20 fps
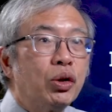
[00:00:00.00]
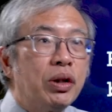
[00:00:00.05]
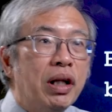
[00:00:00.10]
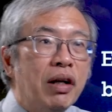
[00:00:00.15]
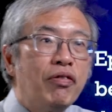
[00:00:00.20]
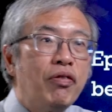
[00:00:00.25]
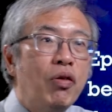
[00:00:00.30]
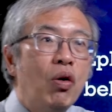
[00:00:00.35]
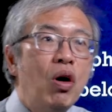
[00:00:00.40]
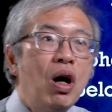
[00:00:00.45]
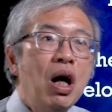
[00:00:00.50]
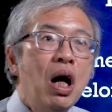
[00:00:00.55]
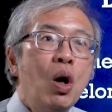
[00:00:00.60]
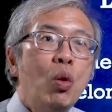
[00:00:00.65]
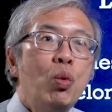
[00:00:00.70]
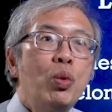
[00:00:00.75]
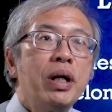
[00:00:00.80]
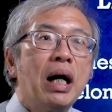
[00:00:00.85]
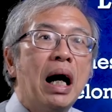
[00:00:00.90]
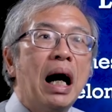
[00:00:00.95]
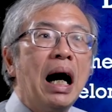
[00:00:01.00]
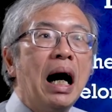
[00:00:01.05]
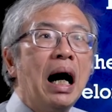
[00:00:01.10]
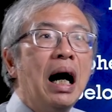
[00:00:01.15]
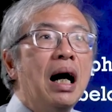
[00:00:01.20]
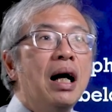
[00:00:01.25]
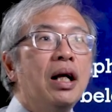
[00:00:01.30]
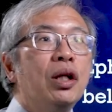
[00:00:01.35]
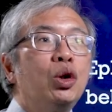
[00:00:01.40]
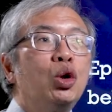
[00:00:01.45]
So therefore, we
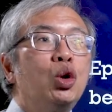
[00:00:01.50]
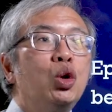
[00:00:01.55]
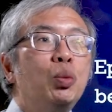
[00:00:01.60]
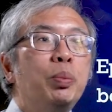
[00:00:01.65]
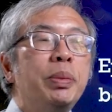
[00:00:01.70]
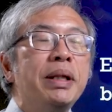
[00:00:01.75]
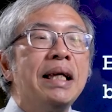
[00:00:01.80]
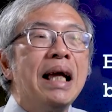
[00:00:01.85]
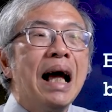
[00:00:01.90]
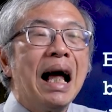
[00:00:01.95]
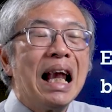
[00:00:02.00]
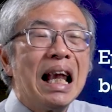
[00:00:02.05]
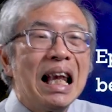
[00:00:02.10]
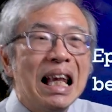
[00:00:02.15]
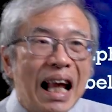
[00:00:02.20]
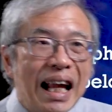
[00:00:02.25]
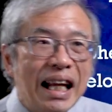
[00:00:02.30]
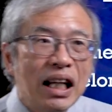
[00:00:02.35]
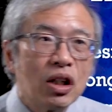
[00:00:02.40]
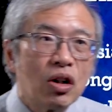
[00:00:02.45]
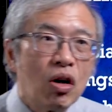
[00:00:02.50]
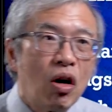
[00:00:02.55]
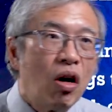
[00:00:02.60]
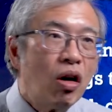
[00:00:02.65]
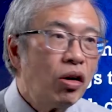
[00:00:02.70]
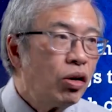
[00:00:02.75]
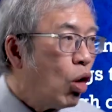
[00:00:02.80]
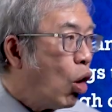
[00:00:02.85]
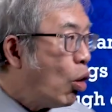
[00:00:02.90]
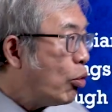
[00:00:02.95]
are to be like
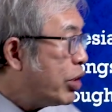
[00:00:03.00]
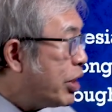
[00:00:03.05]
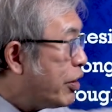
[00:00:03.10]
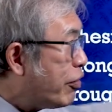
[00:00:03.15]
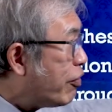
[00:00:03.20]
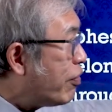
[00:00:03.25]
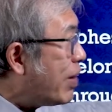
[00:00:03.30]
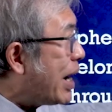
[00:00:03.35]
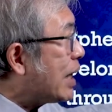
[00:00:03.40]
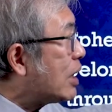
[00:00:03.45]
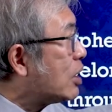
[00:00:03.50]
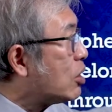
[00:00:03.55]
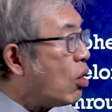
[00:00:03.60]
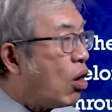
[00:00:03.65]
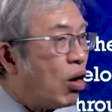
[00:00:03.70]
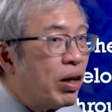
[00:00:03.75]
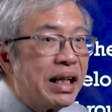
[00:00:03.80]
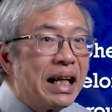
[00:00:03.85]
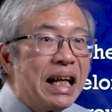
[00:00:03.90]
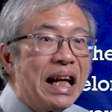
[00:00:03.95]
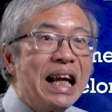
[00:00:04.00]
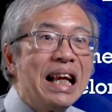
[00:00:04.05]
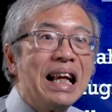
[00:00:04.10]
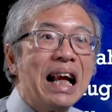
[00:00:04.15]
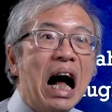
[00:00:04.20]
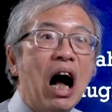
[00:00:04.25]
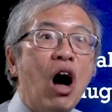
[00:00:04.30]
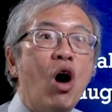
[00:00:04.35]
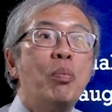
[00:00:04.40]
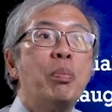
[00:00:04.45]
God or reflect God
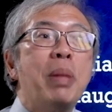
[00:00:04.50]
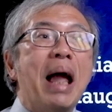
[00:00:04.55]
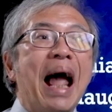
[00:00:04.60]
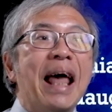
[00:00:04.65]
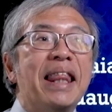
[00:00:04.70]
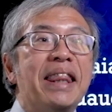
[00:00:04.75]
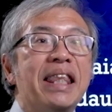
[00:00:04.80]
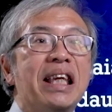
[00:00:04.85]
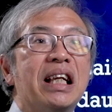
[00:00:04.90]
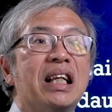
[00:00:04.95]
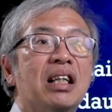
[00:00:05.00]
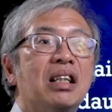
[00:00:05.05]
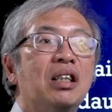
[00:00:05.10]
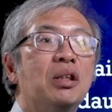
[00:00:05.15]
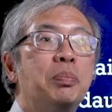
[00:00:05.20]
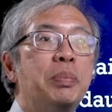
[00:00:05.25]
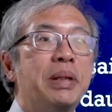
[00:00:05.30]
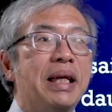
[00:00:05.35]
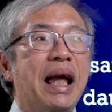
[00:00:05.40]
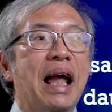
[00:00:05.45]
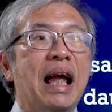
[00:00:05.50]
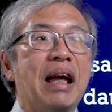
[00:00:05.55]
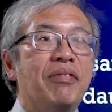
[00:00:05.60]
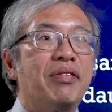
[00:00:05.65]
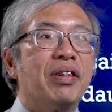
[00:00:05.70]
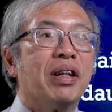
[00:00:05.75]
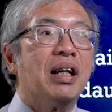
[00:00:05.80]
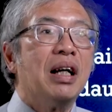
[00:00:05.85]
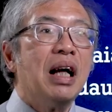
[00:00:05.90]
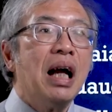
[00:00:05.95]
in our ethical
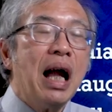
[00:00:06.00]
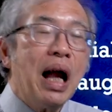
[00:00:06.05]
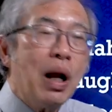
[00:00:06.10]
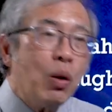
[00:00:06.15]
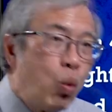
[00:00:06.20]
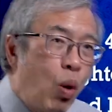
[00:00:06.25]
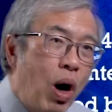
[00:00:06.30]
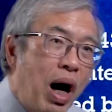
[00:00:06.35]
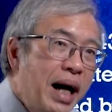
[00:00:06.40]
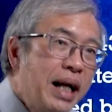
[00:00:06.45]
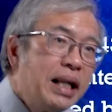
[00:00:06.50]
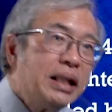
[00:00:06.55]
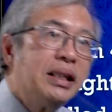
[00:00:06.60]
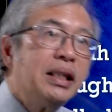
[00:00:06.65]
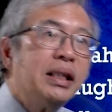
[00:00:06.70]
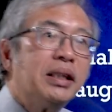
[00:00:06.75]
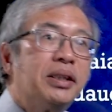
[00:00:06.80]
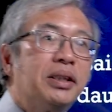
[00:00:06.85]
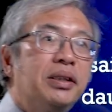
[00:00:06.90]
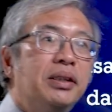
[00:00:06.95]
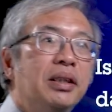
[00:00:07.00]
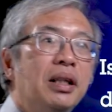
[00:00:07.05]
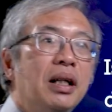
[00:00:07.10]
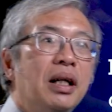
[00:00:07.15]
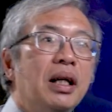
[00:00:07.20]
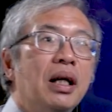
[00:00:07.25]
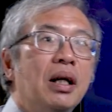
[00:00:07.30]
behavior. And why is this?